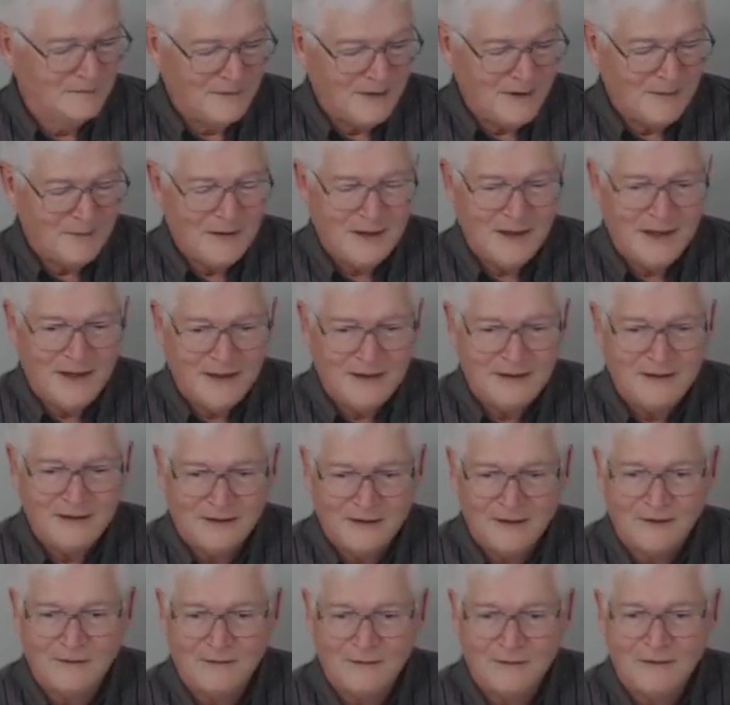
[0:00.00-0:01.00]
maybe I need
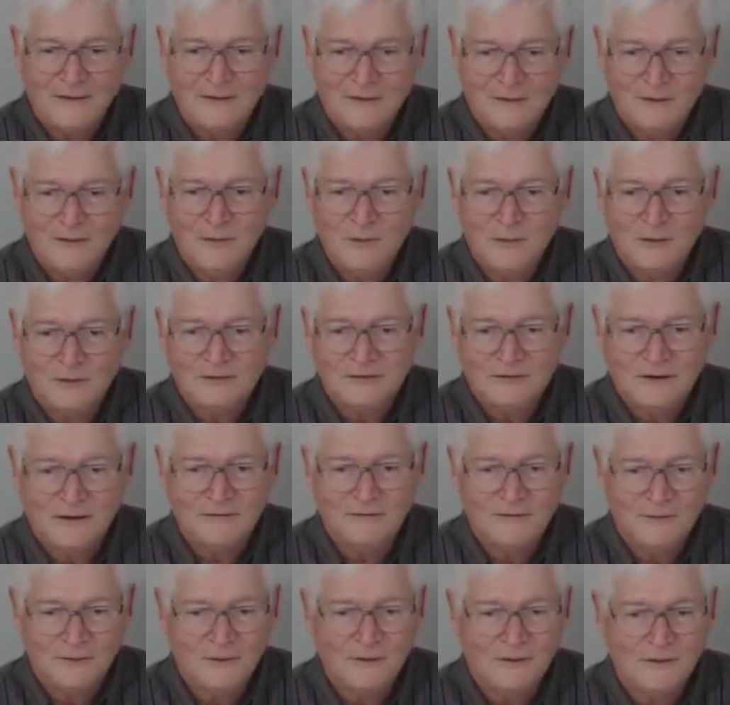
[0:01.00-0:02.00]
to get over there and do more
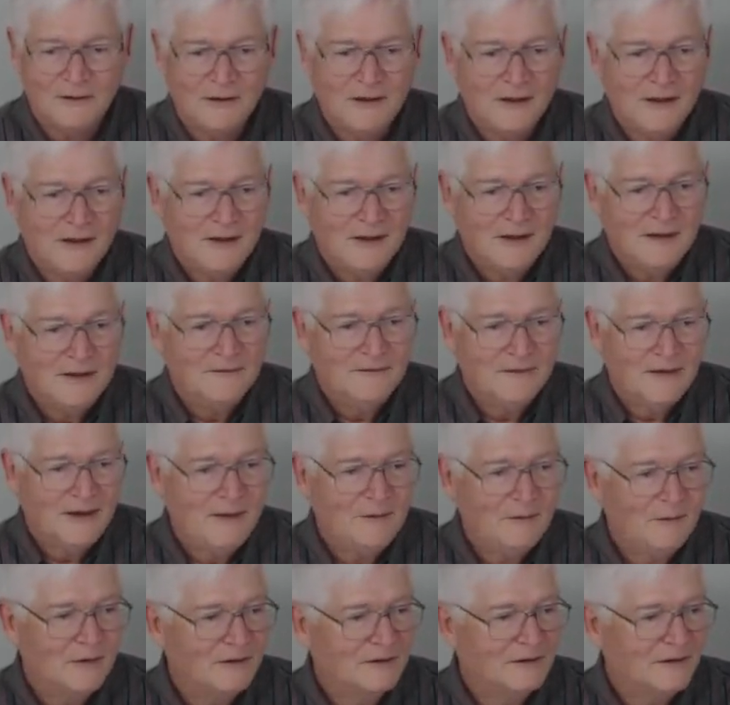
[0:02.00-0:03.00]
stuff for her if
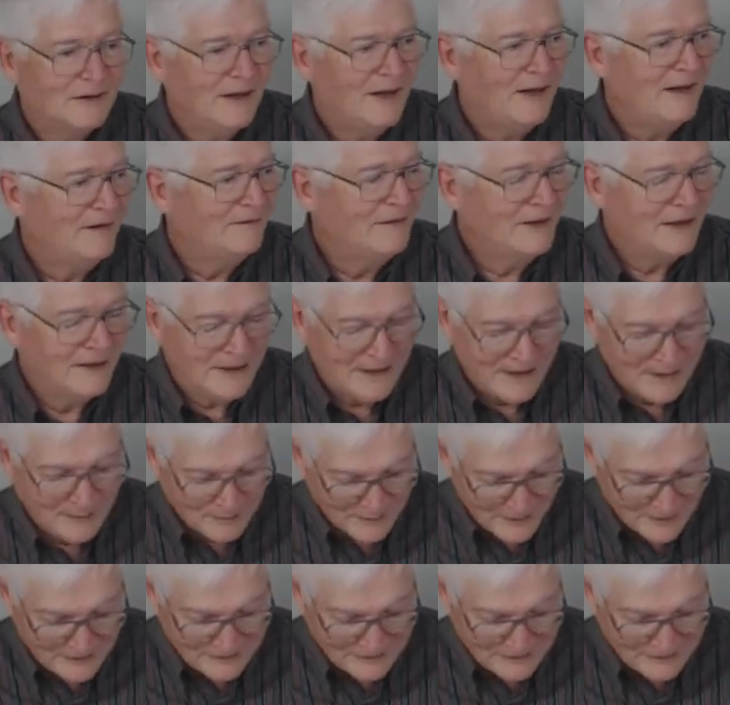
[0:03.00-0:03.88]
I want to have that kind